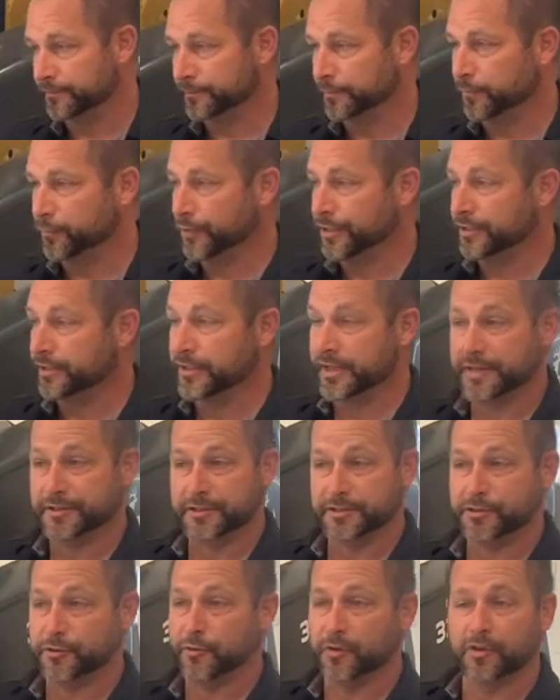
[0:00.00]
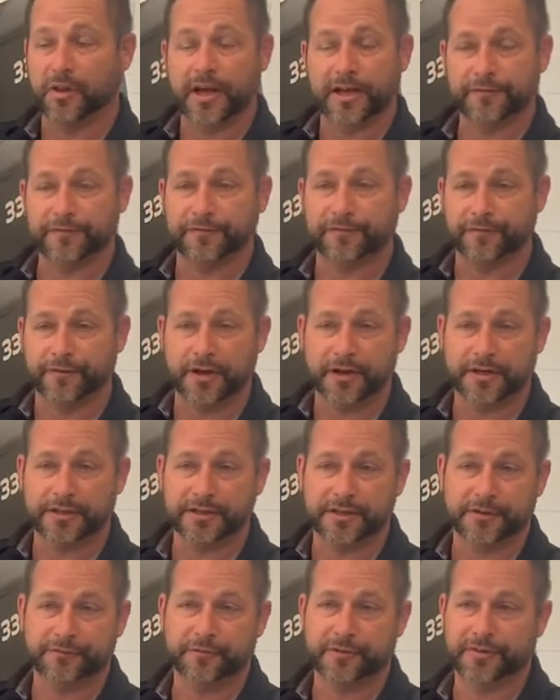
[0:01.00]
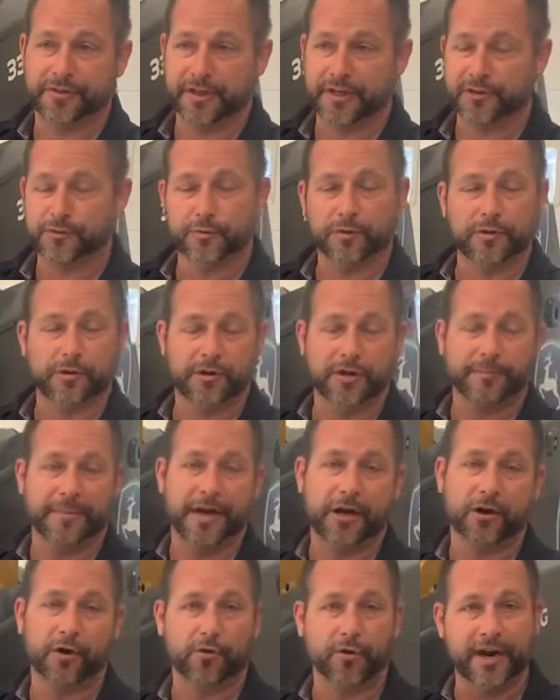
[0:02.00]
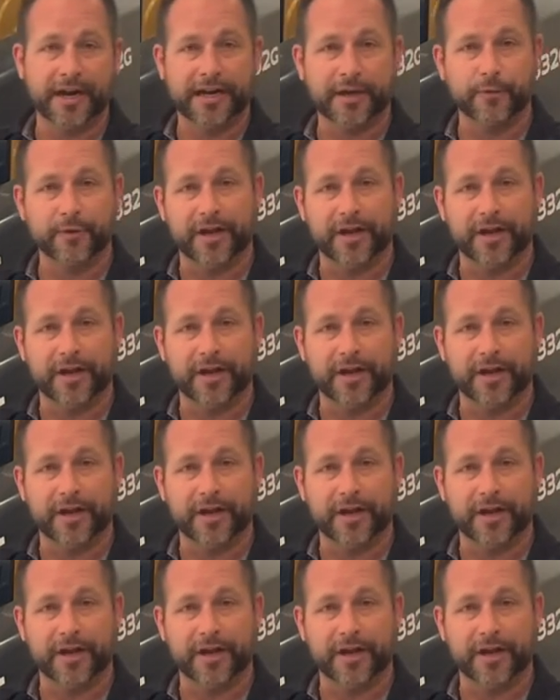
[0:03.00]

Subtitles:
We get to do a lot of fun and different things. We'll learn about grading.